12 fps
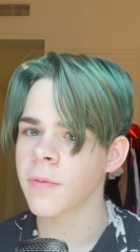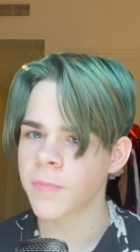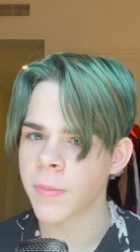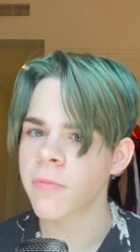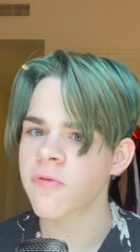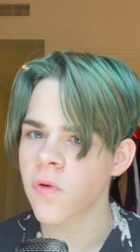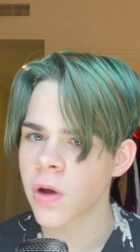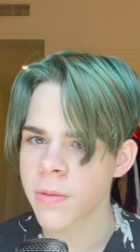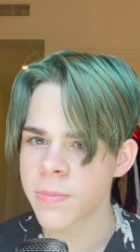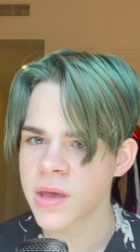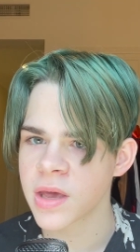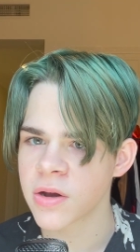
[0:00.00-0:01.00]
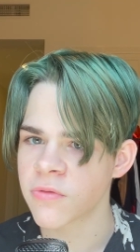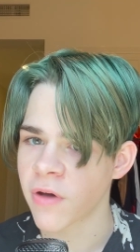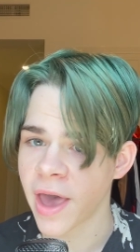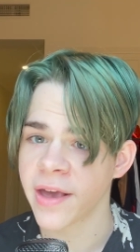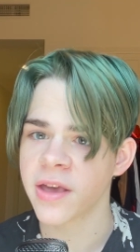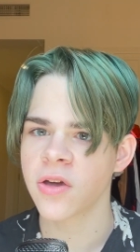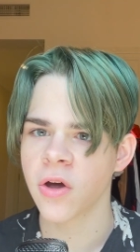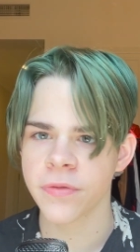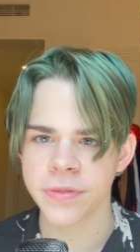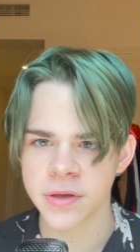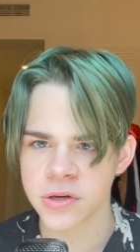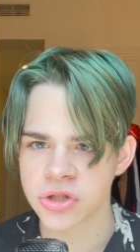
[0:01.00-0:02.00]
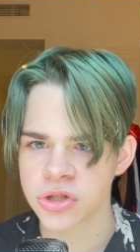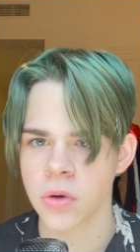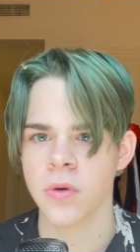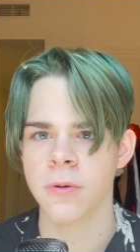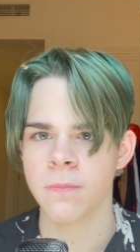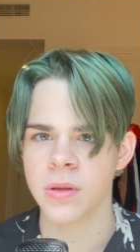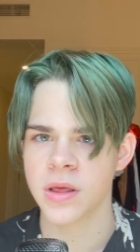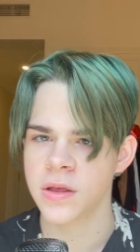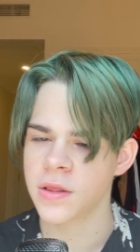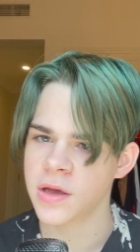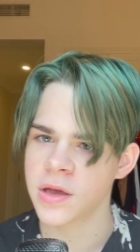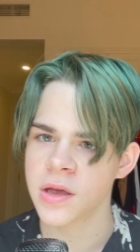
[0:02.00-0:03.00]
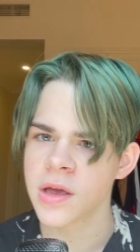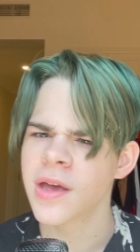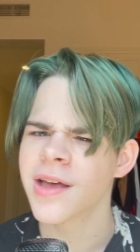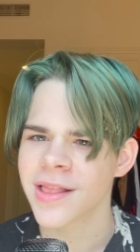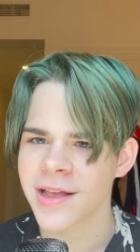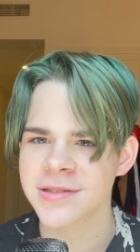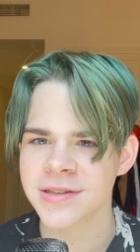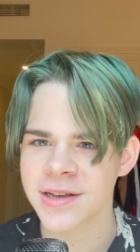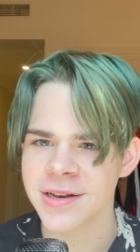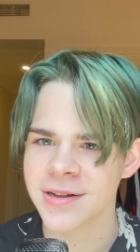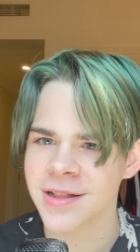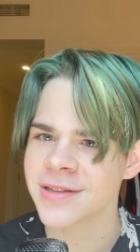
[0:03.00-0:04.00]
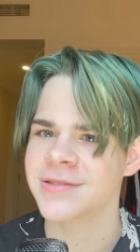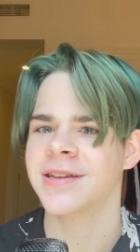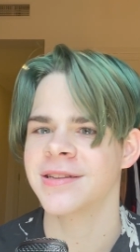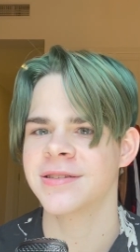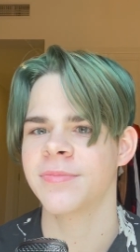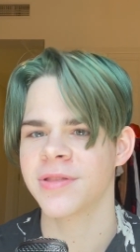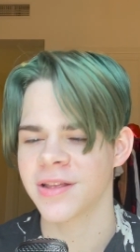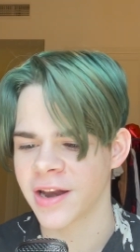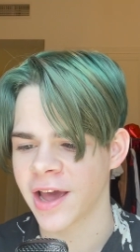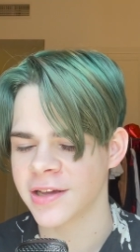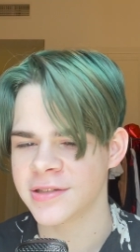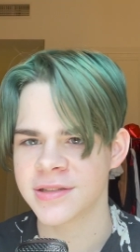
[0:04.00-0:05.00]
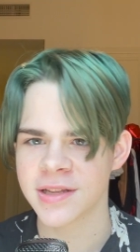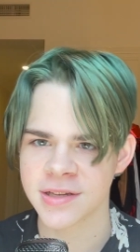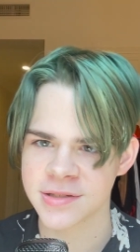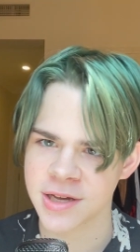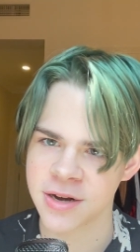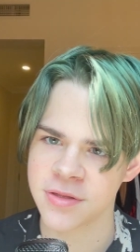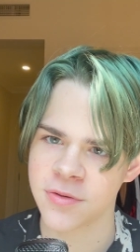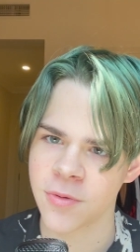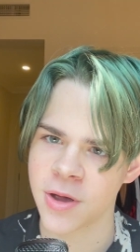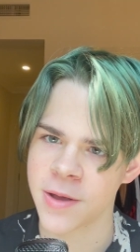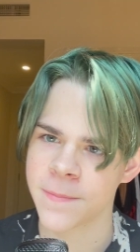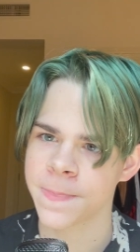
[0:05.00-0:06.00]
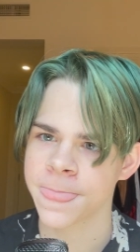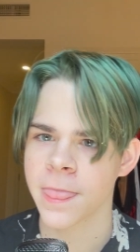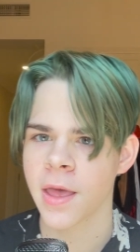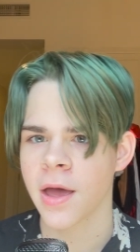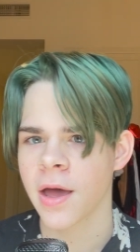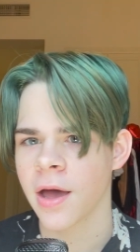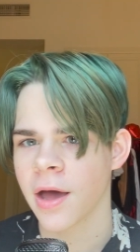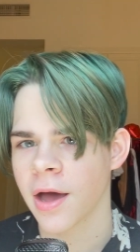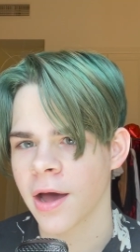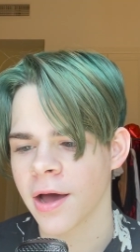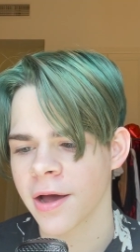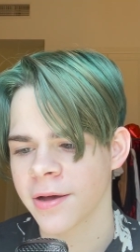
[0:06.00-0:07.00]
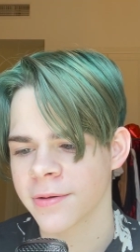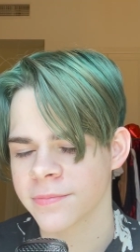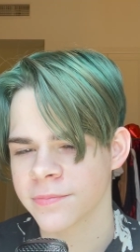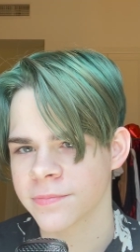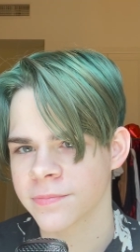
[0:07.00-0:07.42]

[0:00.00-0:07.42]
But before I begin wagging on this show completely, let's get let's get some of the nice things out of the way. Uh,